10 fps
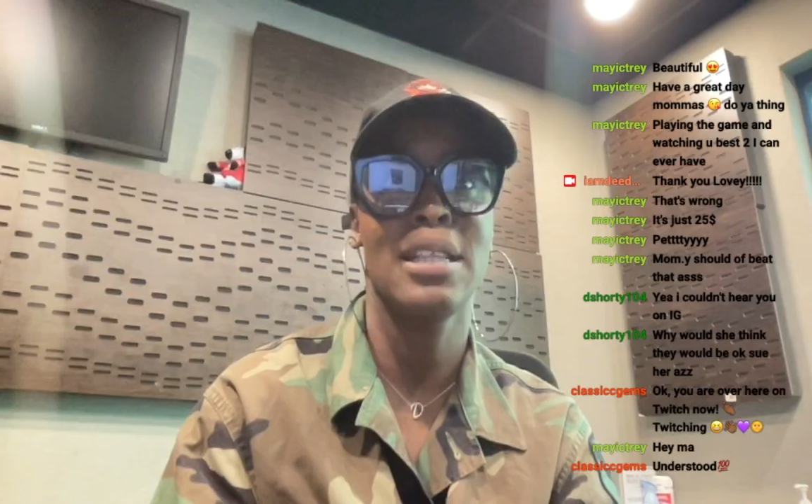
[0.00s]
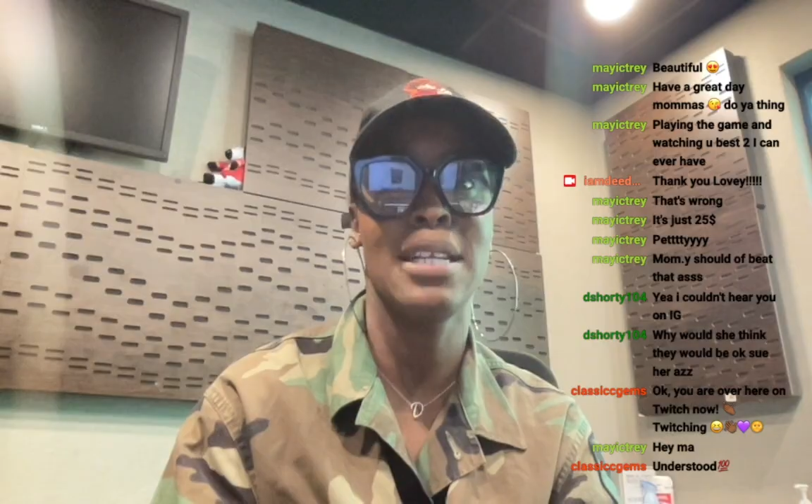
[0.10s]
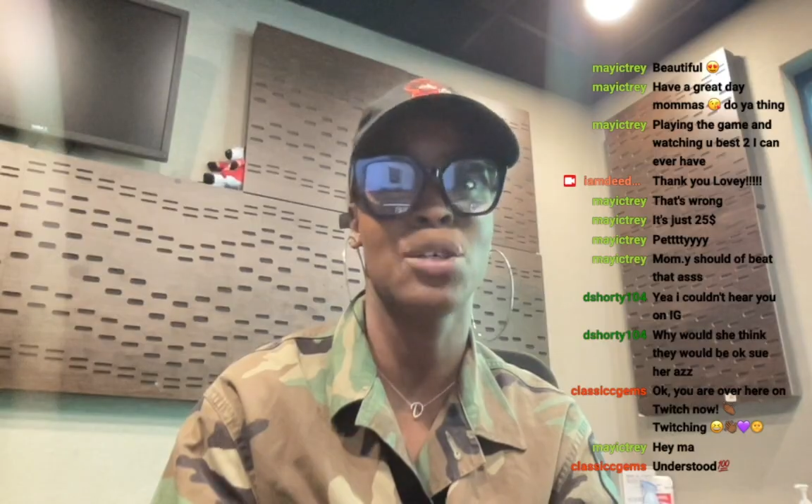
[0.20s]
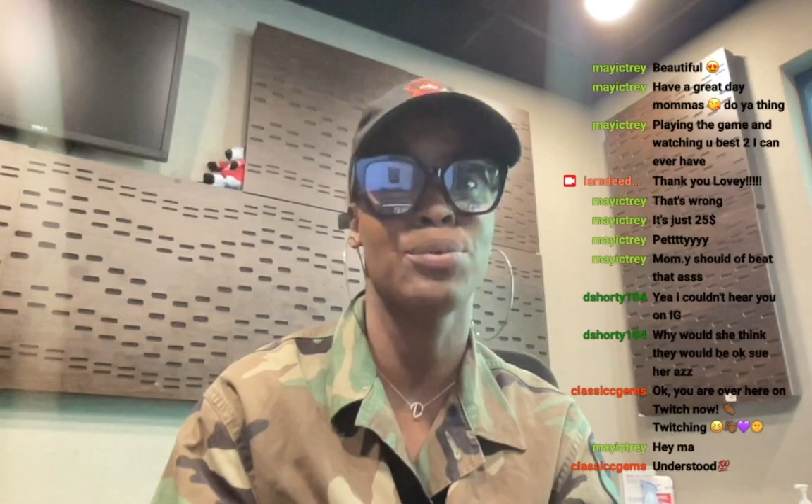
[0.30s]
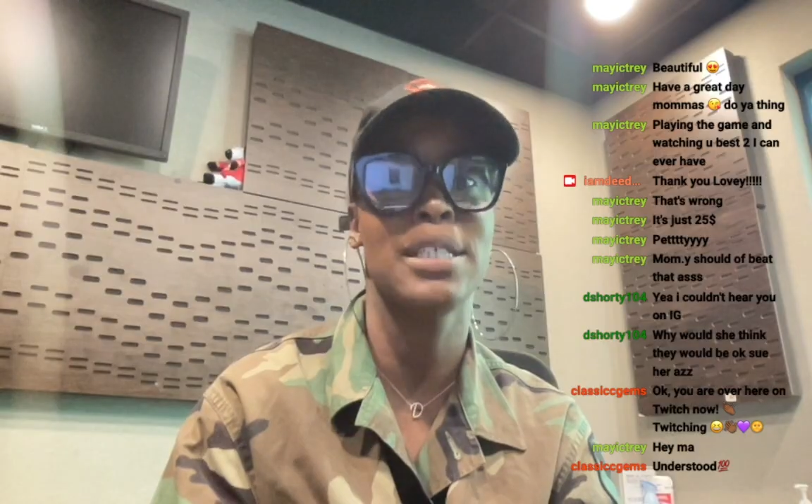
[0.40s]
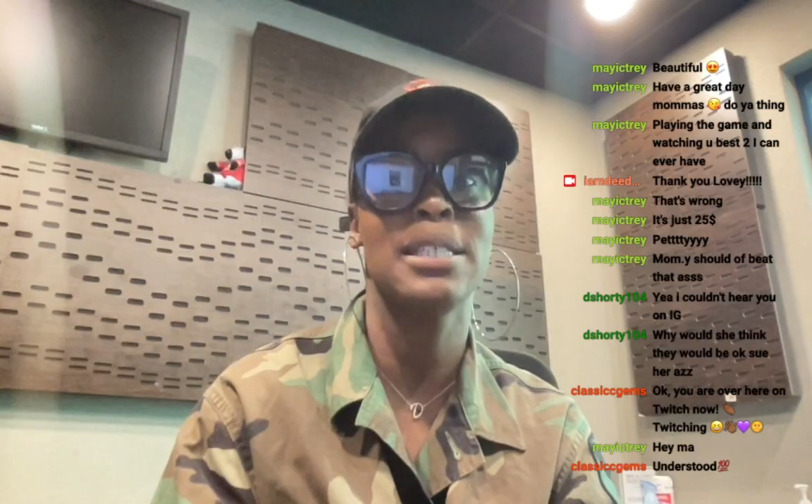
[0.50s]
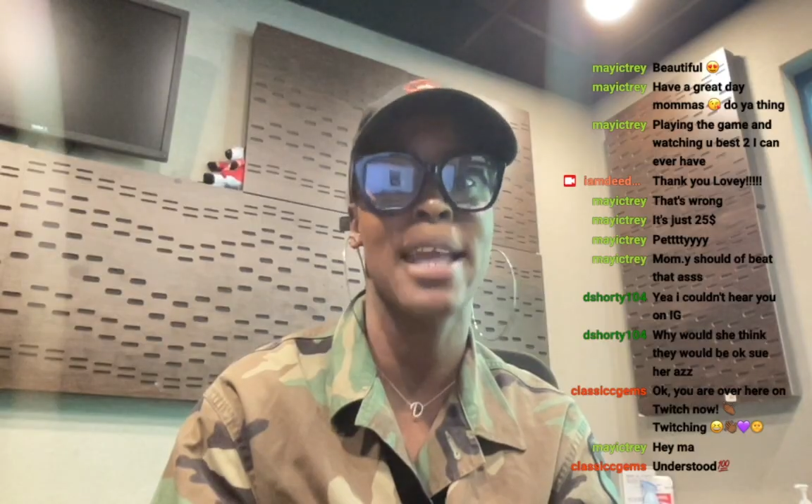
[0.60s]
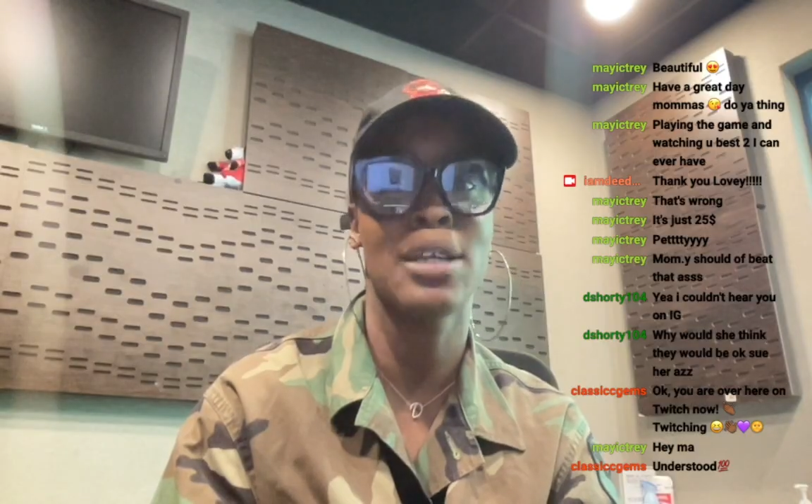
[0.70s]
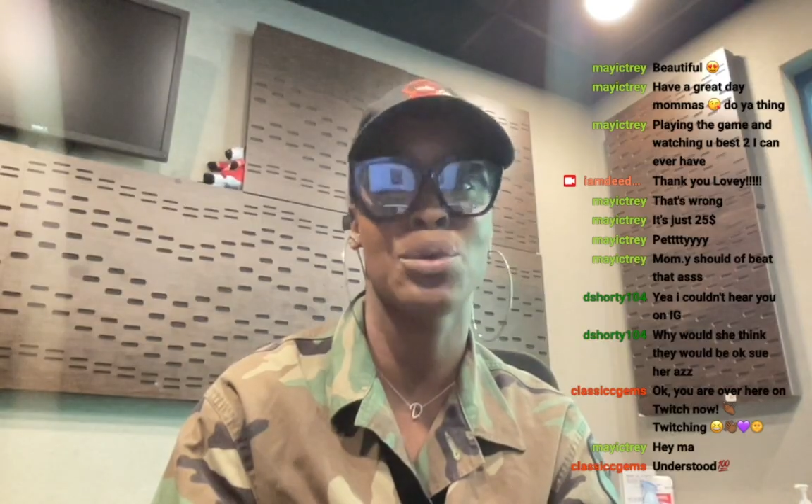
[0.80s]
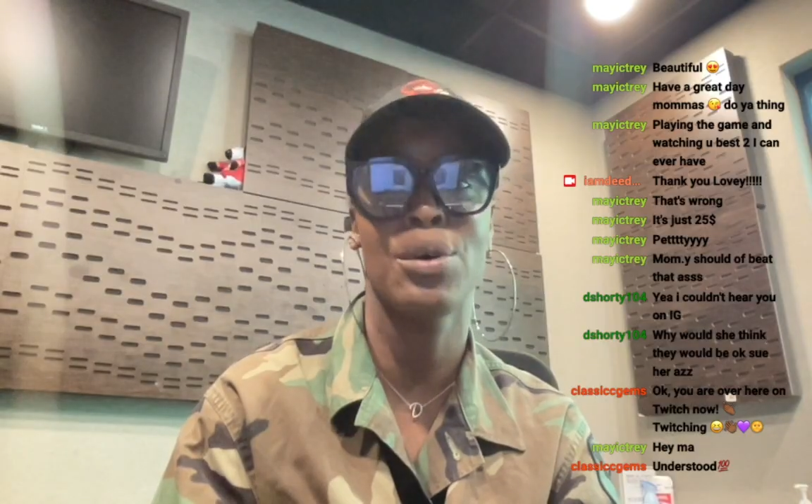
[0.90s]
need to
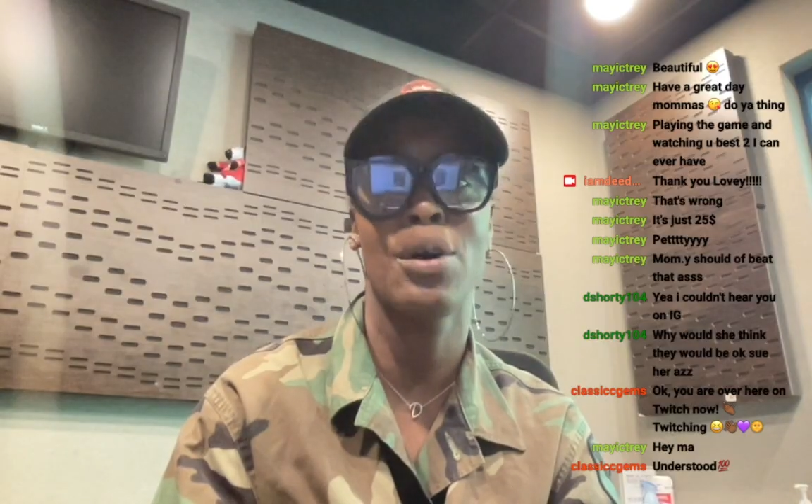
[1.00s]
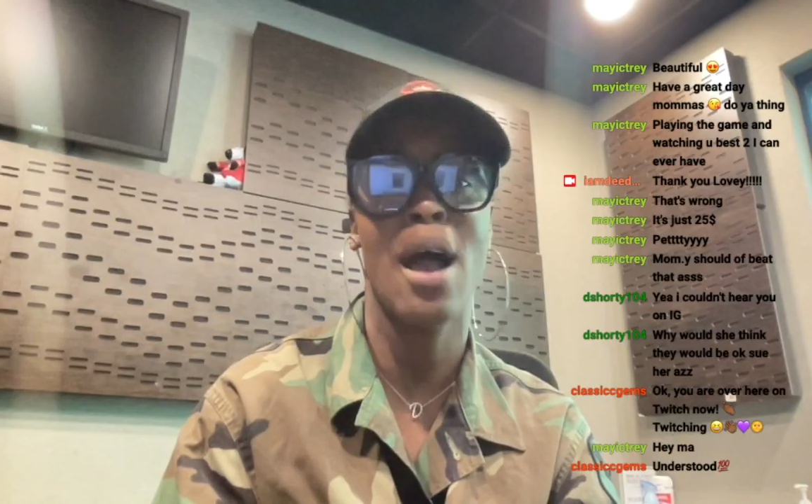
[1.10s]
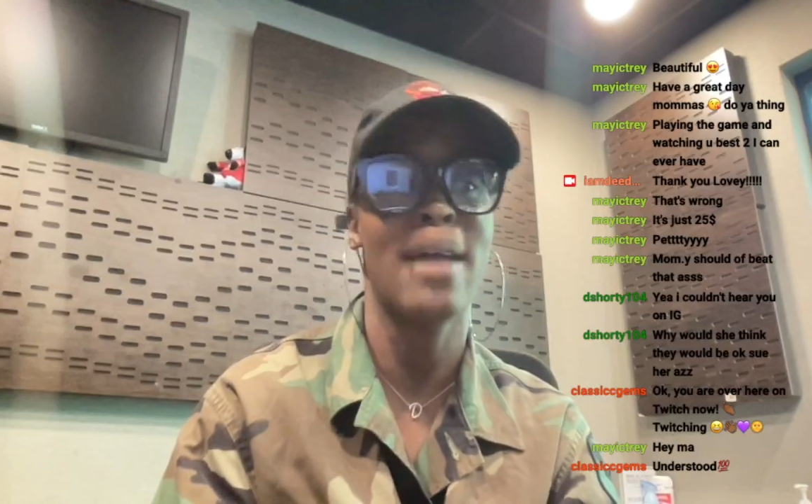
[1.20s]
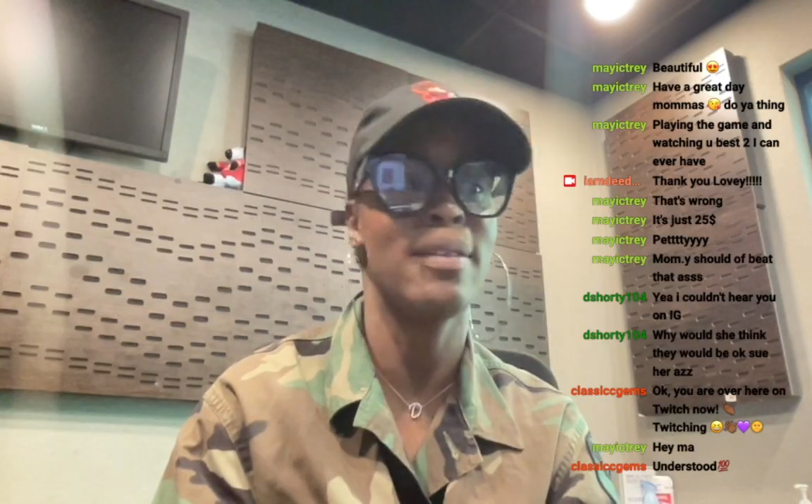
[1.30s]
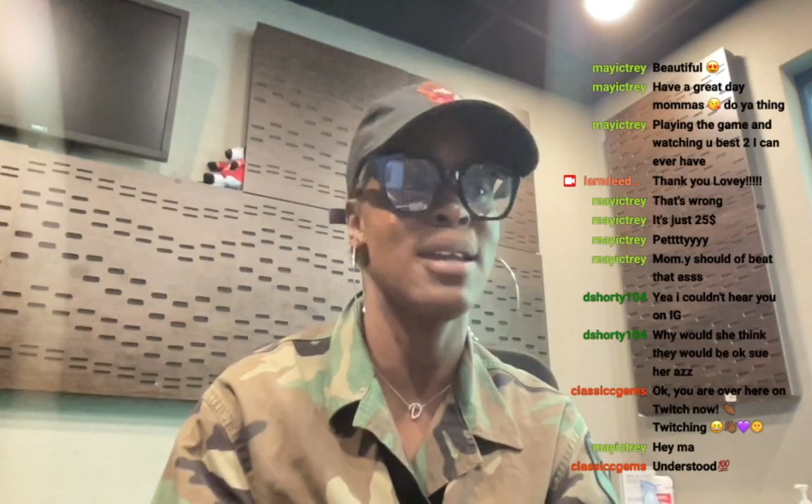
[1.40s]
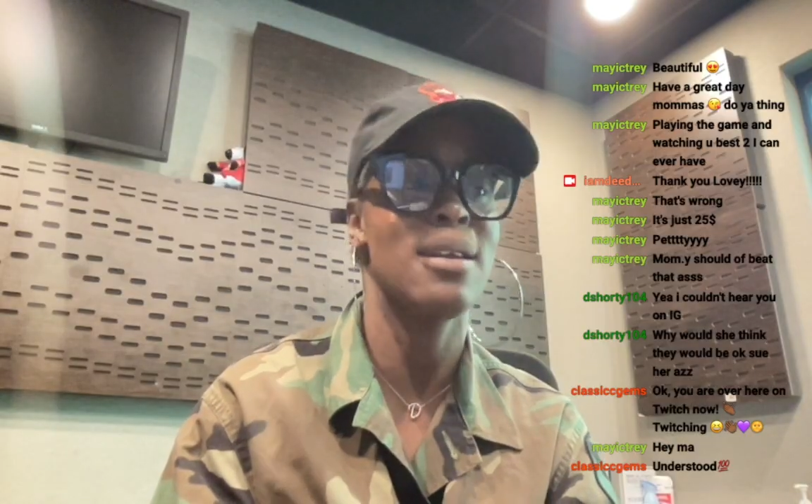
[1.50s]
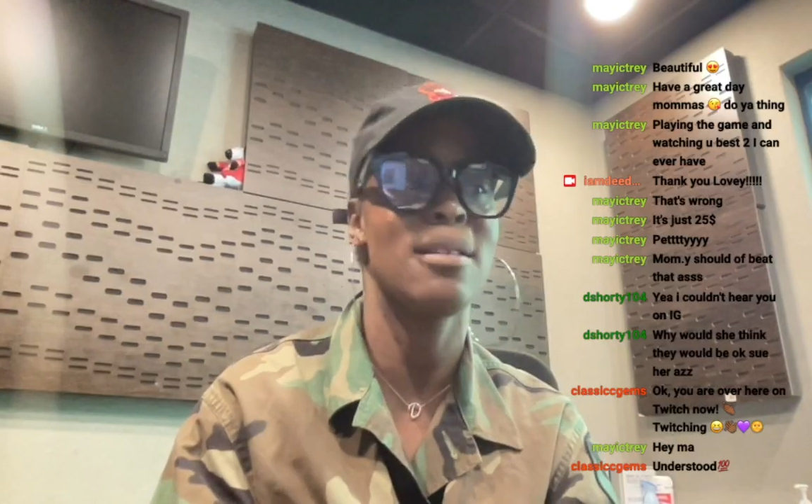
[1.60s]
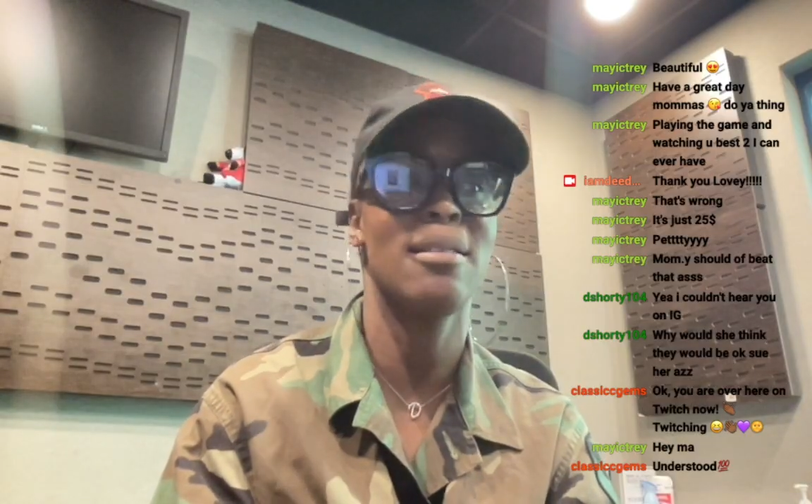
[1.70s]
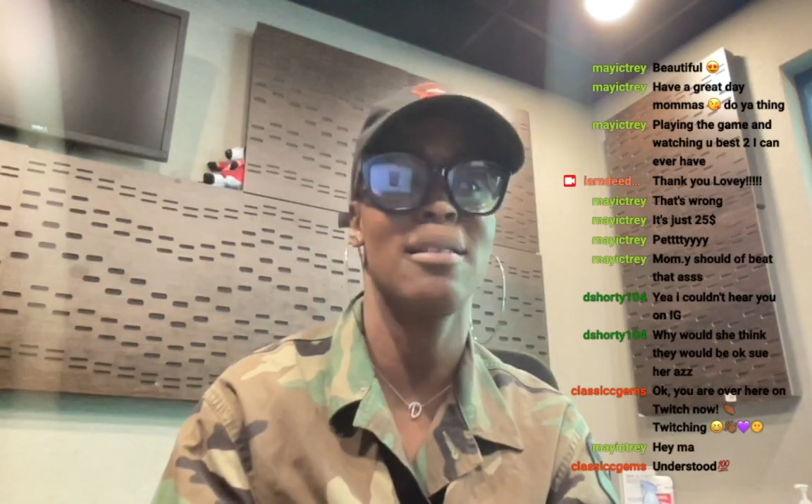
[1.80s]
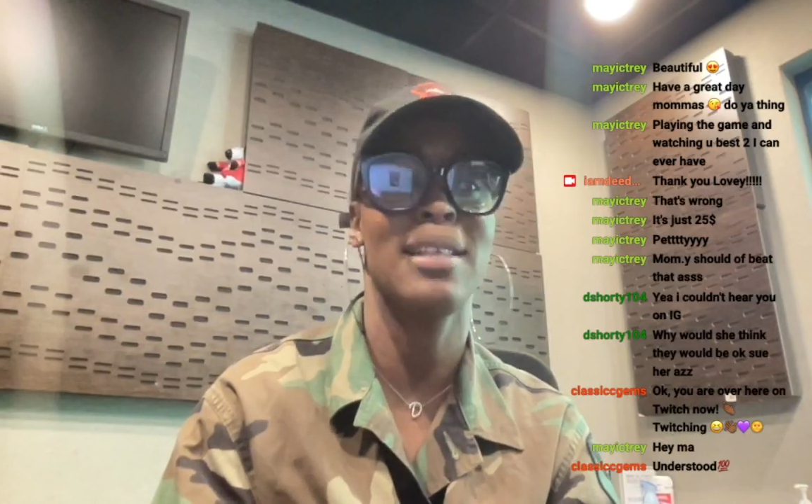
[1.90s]
reschedule, I think
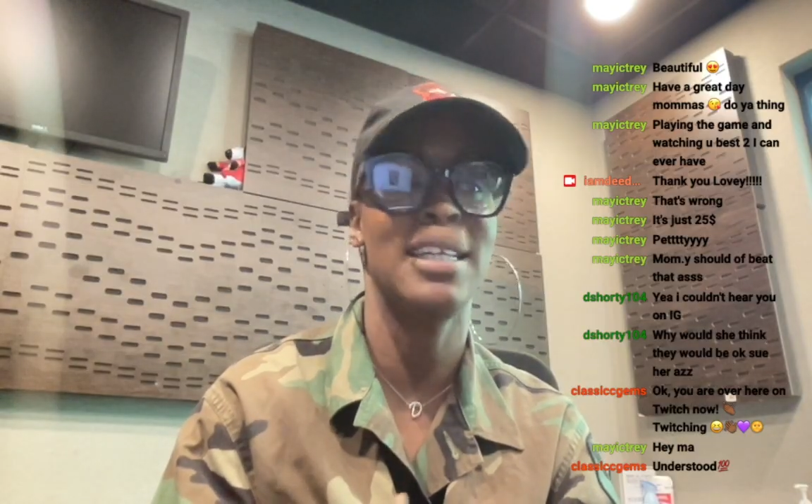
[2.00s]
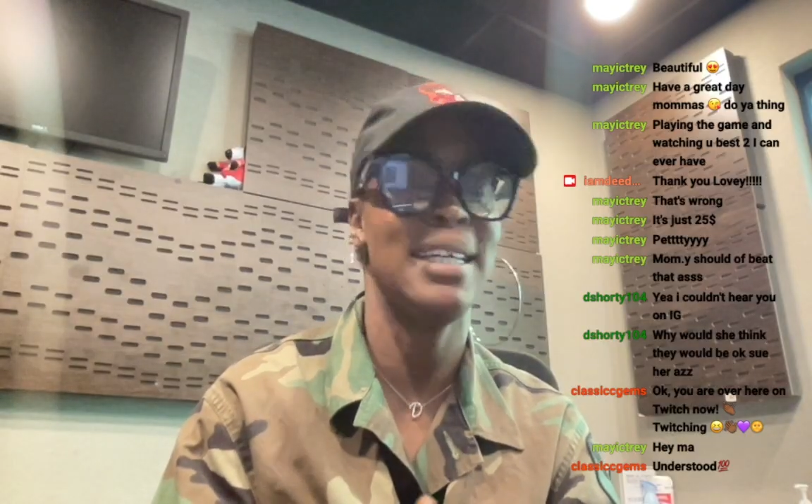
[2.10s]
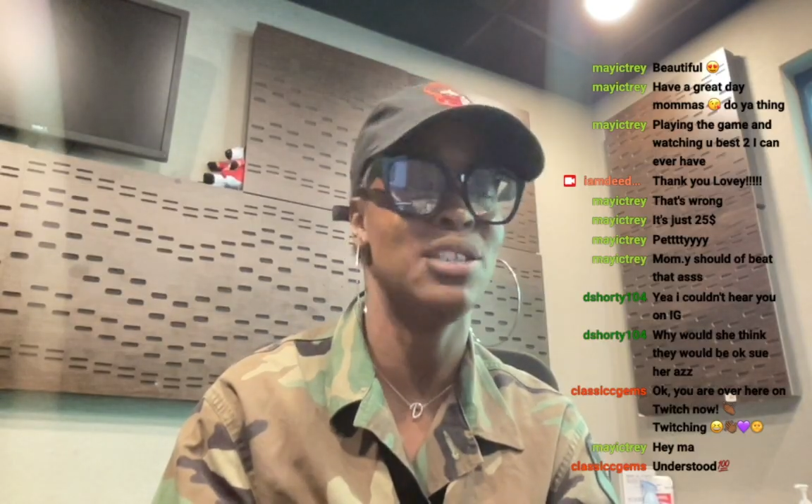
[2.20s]
he